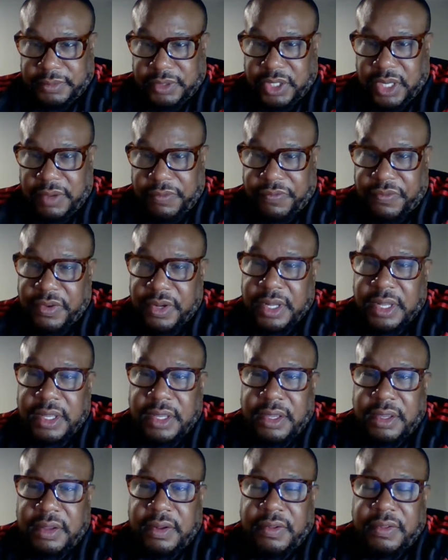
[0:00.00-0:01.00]
If
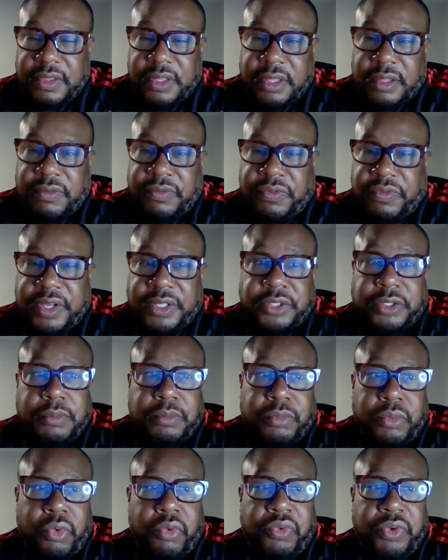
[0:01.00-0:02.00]
the fish are
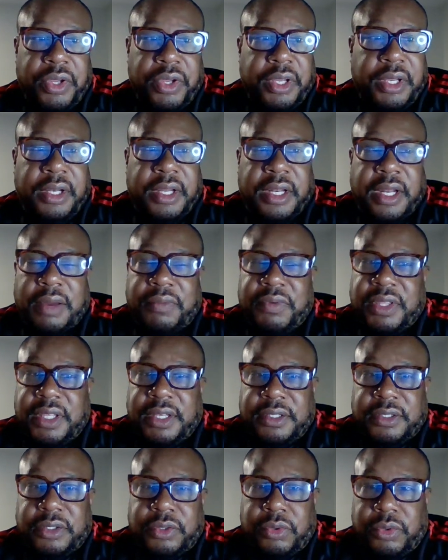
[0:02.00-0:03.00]
moving and everything
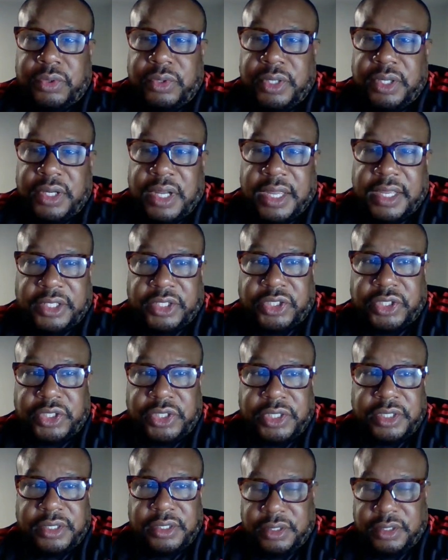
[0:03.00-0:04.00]
is going like it
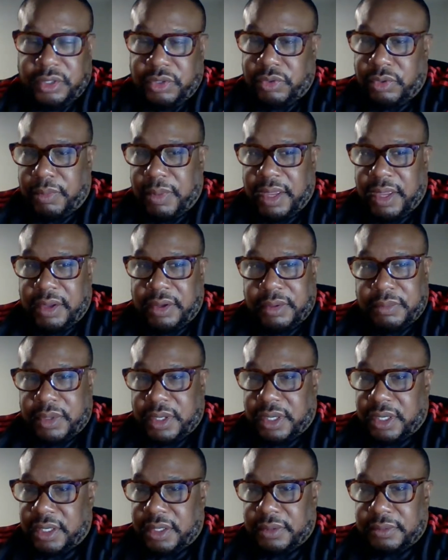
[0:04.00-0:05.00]
should, you're gonna make good
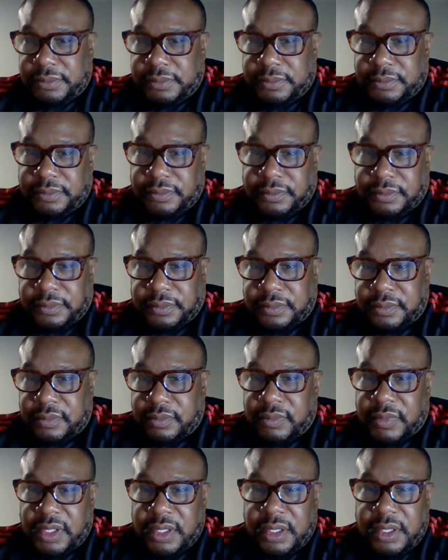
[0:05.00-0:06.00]
money.
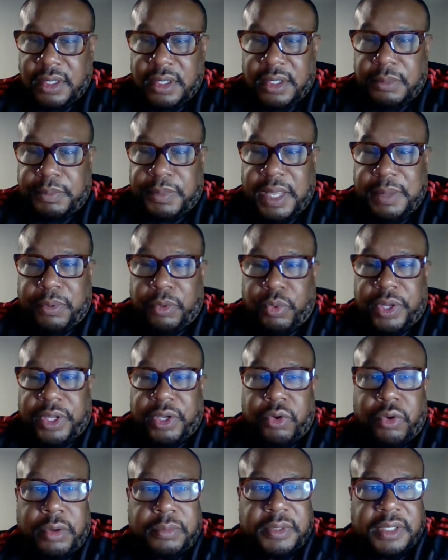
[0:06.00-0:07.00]
People wouldn't
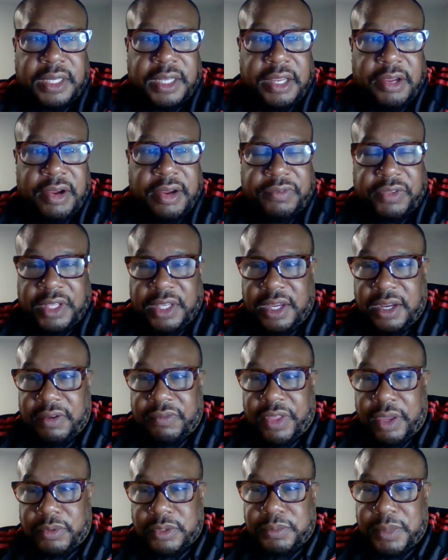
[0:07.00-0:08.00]
go up there year after year if
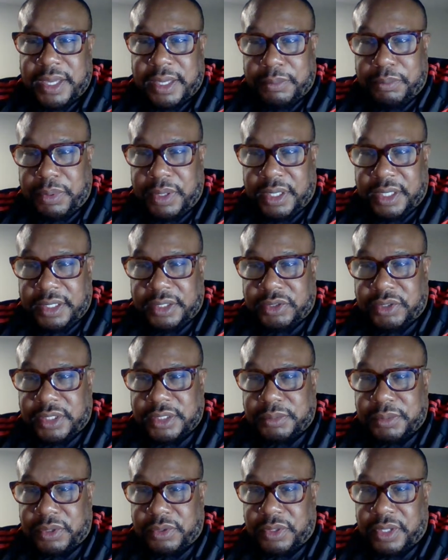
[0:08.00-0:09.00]
they was making pennies.
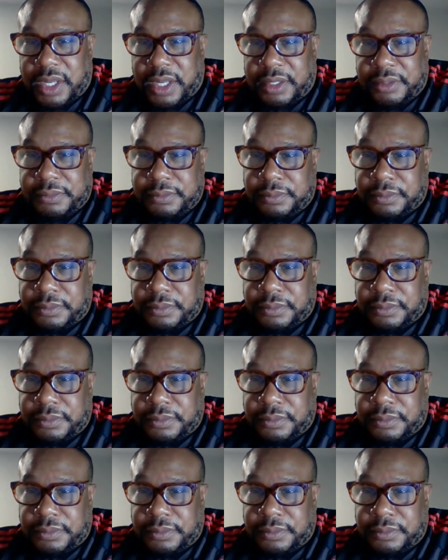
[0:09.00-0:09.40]
Trust me on that.